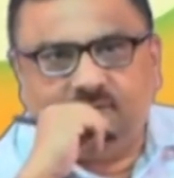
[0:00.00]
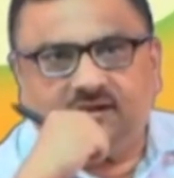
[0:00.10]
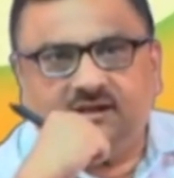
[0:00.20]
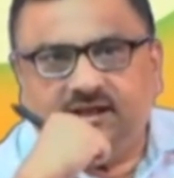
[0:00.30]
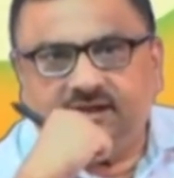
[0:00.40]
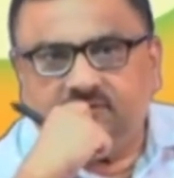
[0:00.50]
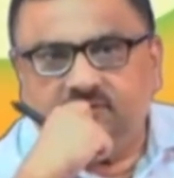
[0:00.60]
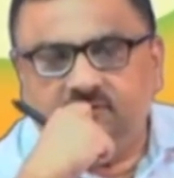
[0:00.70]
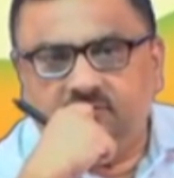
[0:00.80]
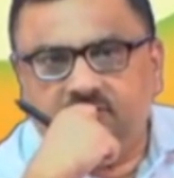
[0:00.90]

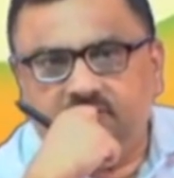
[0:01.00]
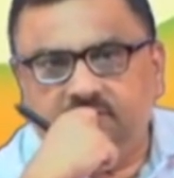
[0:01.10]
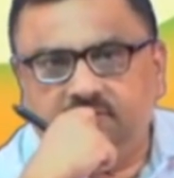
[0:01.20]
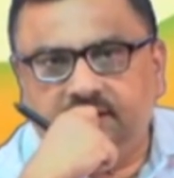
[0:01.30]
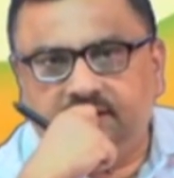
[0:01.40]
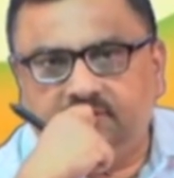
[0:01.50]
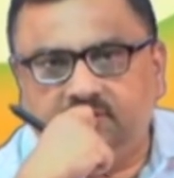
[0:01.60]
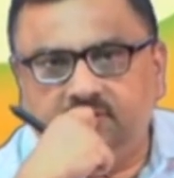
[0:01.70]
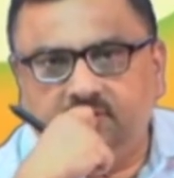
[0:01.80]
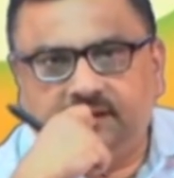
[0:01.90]
would like to
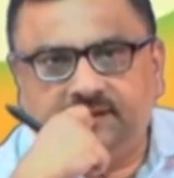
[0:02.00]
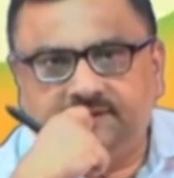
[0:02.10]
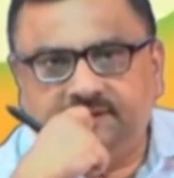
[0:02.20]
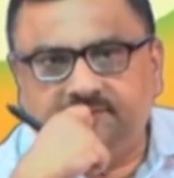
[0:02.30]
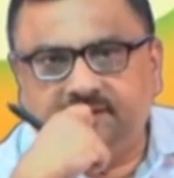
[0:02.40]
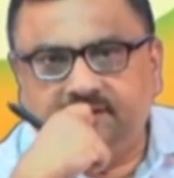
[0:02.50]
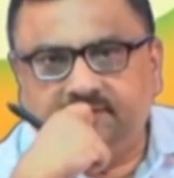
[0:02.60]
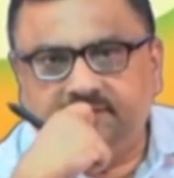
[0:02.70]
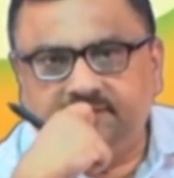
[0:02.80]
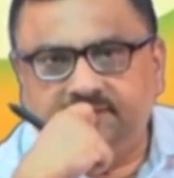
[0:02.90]
look at something
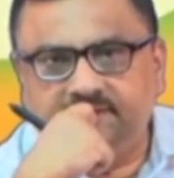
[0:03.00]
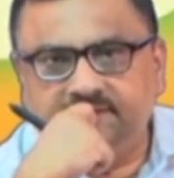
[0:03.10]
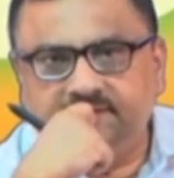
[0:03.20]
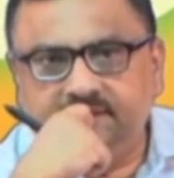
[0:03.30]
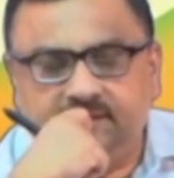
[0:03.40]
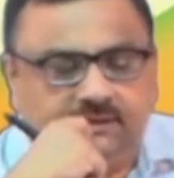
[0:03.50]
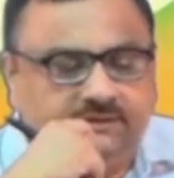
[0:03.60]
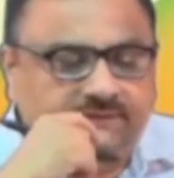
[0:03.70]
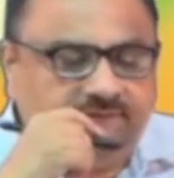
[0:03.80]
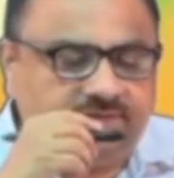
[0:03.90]
which is,
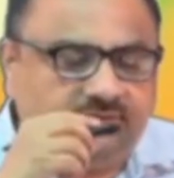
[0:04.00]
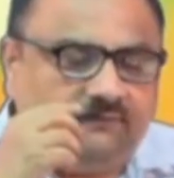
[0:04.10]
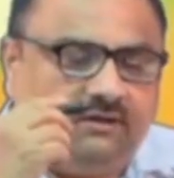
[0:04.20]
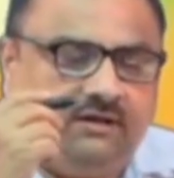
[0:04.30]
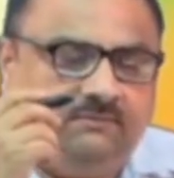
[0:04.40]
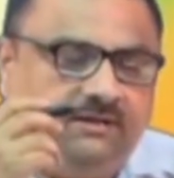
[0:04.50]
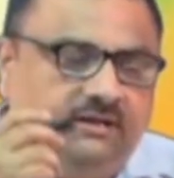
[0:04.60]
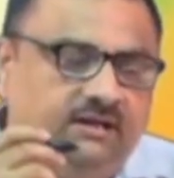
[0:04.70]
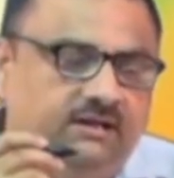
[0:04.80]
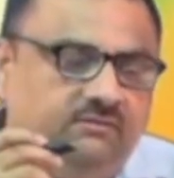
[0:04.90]
first of all, let me
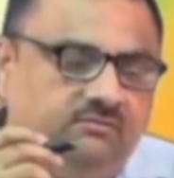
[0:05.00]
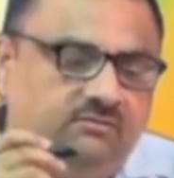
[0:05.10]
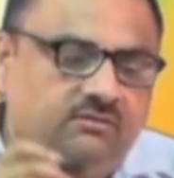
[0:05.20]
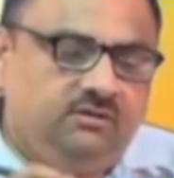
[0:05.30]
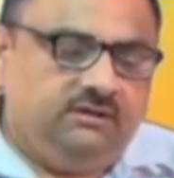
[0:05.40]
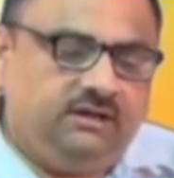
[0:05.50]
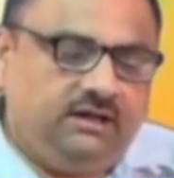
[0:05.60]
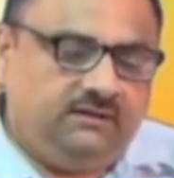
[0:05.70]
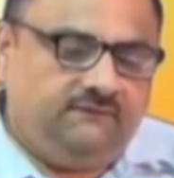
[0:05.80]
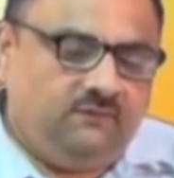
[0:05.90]
tell you
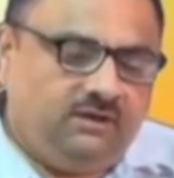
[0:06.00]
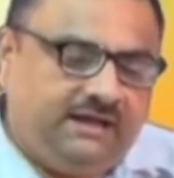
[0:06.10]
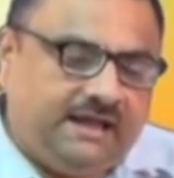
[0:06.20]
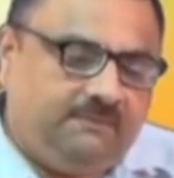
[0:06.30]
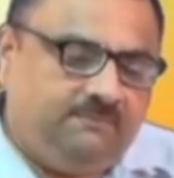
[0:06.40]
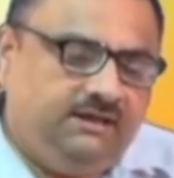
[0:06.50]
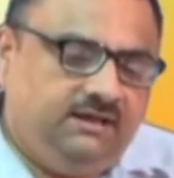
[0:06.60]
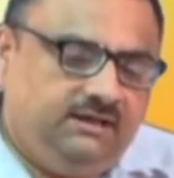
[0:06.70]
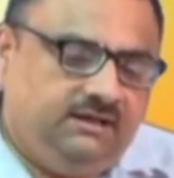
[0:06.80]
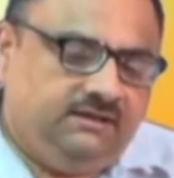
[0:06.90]
that for a
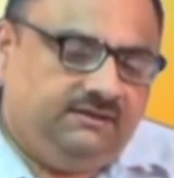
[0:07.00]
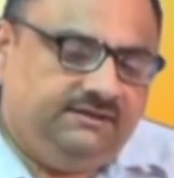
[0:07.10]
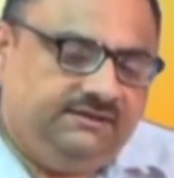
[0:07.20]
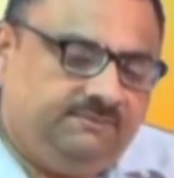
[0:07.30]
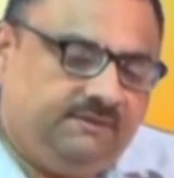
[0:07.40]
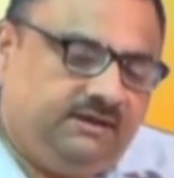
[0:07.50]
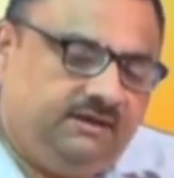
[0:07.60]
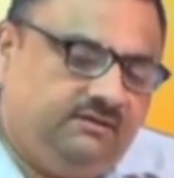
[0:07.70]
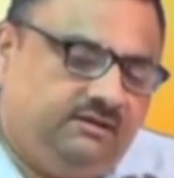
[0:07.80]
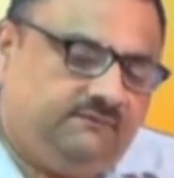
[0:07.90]
capillary, this
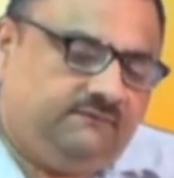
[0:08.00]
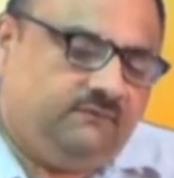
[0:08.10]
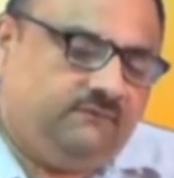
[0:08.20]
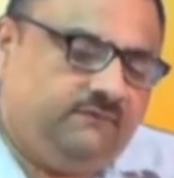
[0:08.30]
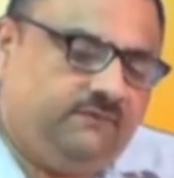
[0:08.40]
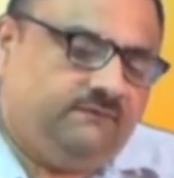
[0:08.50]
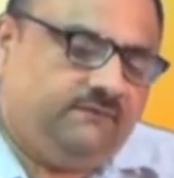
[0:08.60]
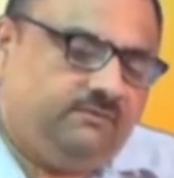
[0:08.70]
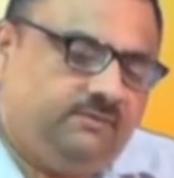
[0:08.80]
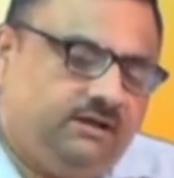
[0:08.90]
particular
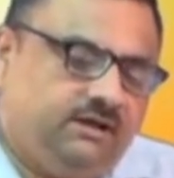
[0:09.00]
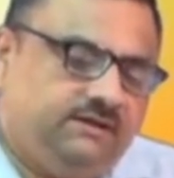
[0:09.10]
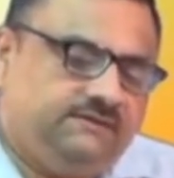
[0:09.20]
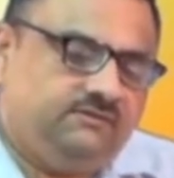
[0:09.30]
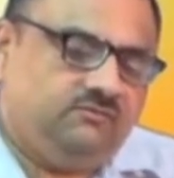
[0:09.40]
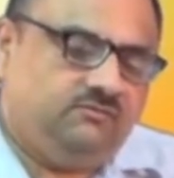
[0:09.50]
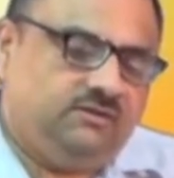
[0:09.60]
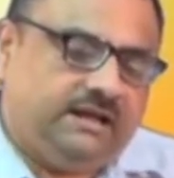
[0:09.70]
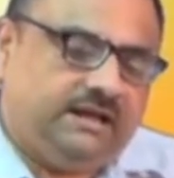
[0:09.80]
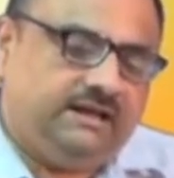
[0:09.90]
phenomena is
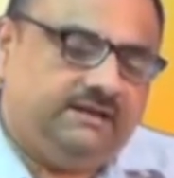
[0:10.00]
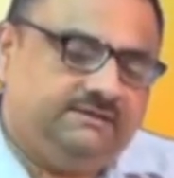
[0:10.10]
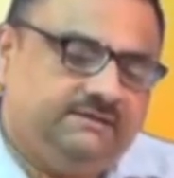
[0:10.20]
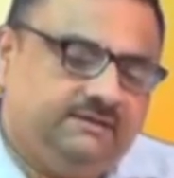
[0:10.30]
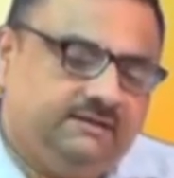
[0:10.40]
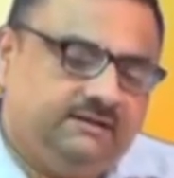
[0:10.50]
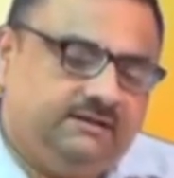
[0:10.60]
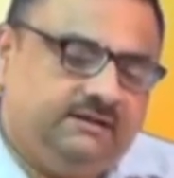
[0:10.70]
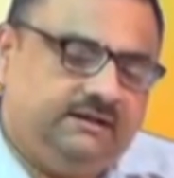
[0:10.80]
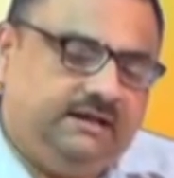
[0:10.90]
known as
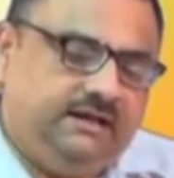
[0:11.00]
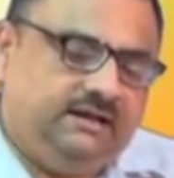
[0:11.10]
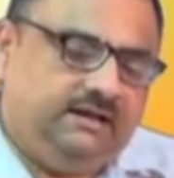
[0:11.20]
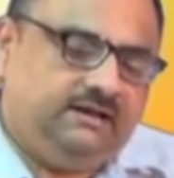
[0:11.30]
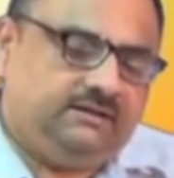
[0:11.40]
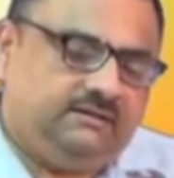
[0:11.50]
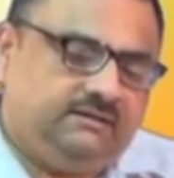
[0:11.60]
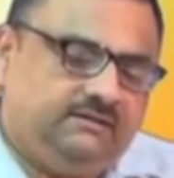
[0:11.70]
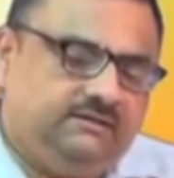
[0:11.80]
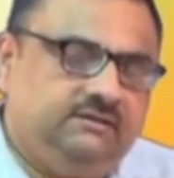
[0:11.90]
Taylor
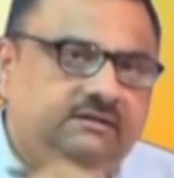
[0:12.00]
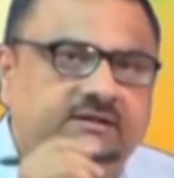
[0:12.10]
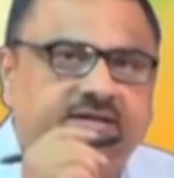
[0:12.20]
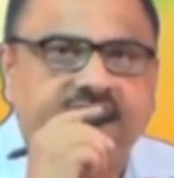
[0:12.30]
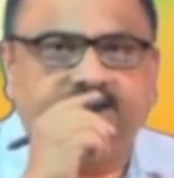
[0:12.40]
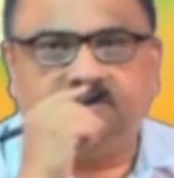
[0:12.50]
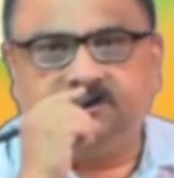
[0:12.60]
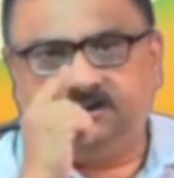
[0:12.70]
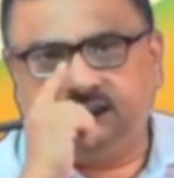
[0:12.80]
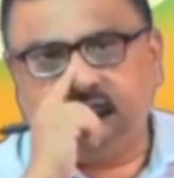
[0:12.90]

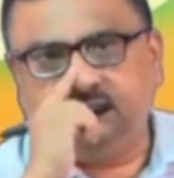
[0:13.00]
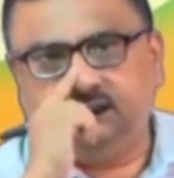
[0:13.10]
dispersion.